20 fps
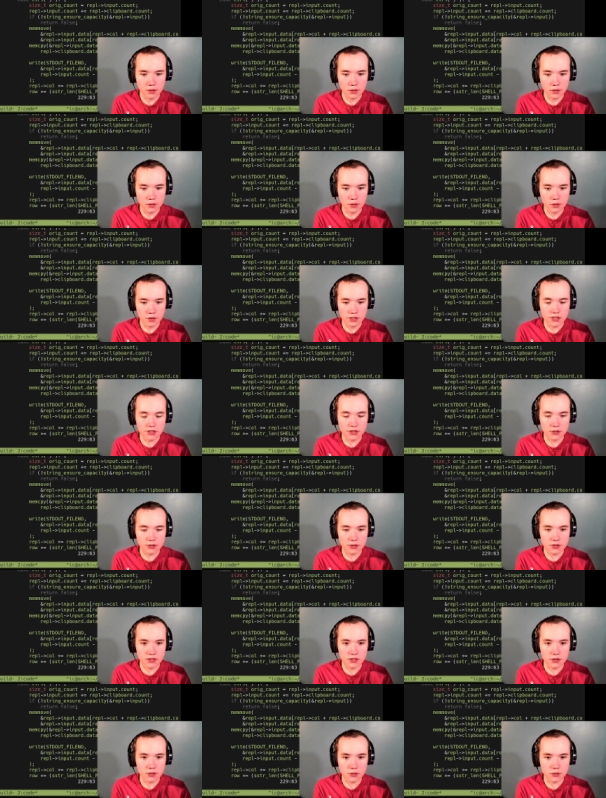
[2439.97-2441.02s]
just loads
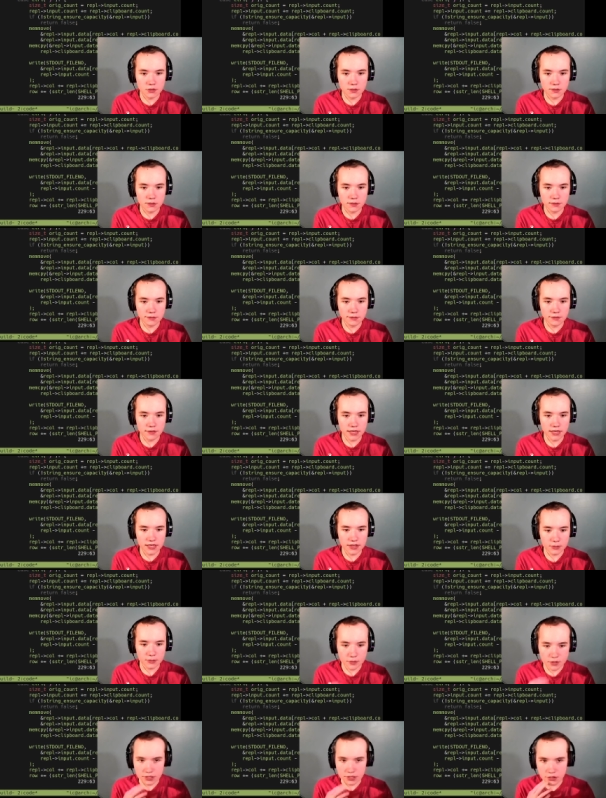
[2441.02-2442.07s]
the whole file.
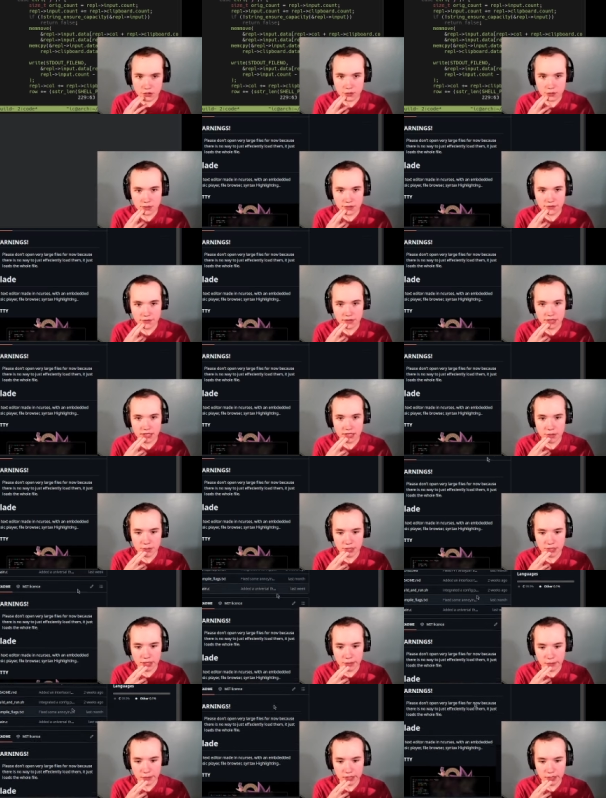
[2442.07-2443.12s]
What should be fine doing
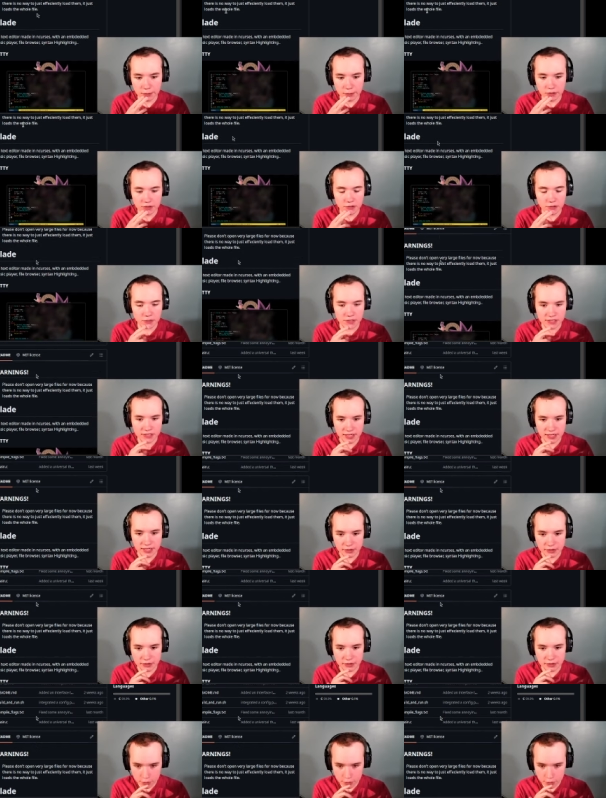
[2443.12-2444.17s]
that, right? Well, it depends on how
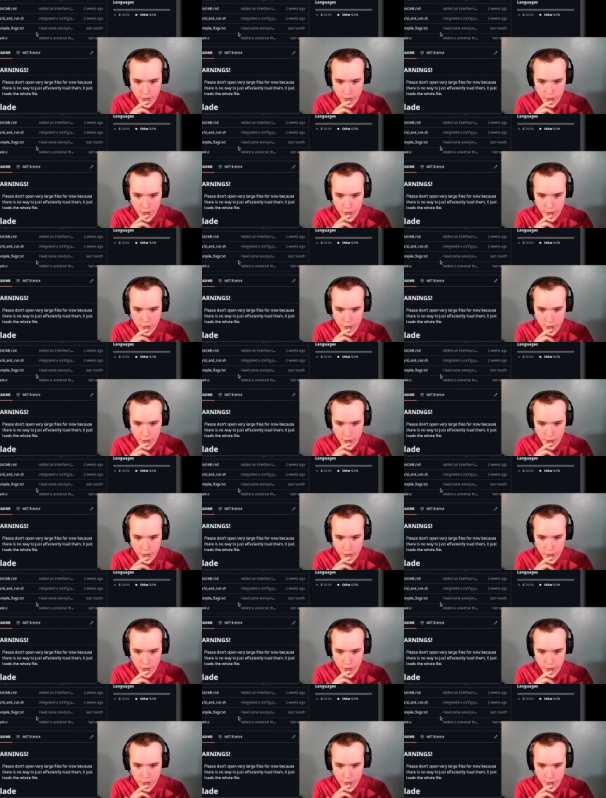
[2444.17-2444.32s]
large, but